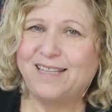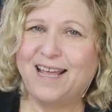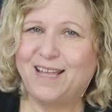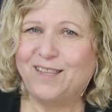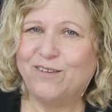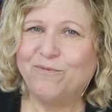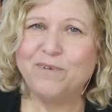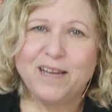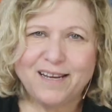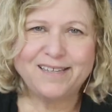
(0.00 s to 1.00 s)
that the
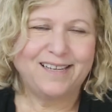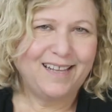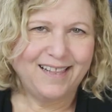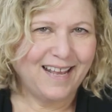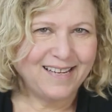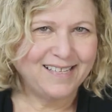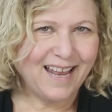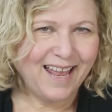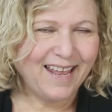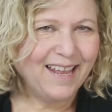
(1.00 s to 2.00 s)
reason they
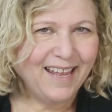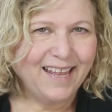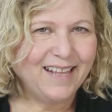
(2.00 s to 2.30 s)
say